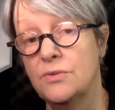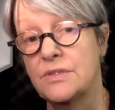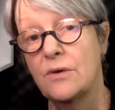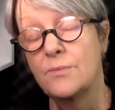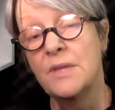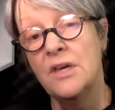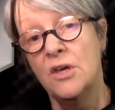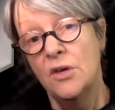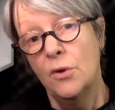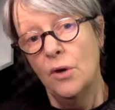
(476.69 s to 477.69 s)
So
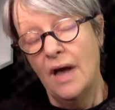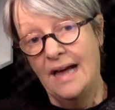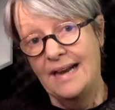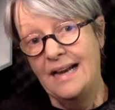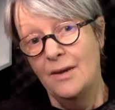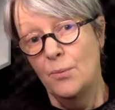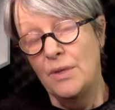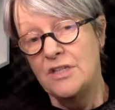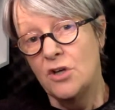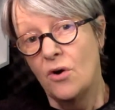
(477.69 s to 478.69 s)
at ALLi,
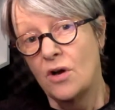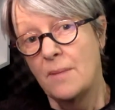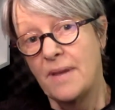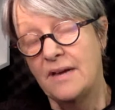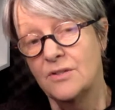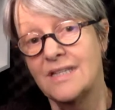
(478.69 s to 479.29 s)
we talk about